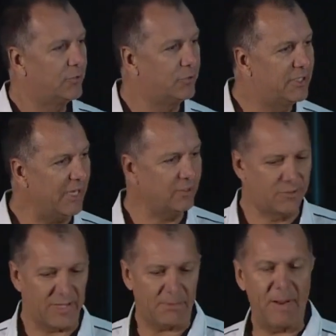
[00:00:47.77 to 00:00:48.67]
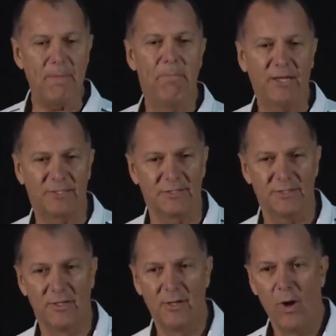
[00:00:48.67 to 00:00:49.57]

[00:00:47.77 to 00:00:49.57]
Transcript: to get to that buy button